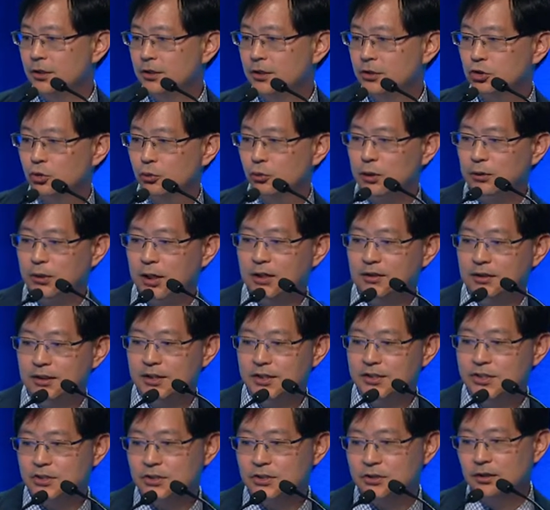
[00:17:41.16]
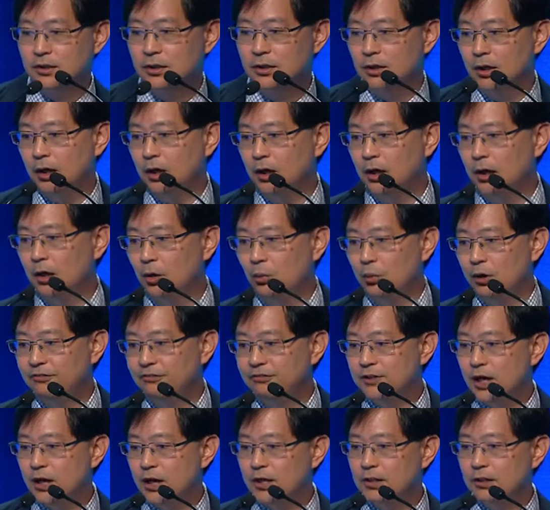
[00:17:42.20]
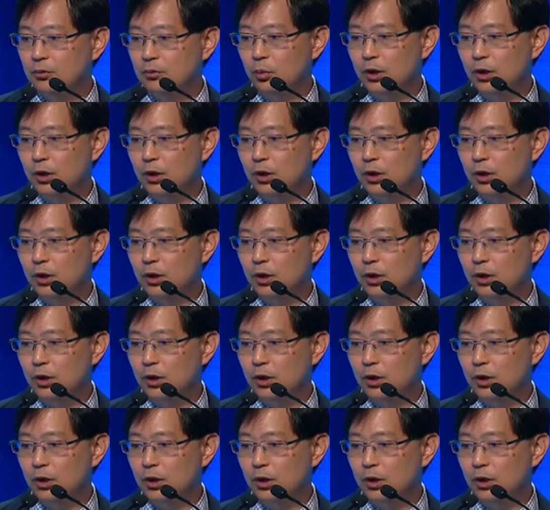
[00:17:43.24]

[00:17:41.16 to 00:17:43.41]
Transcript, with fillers: So we did this uh, we've done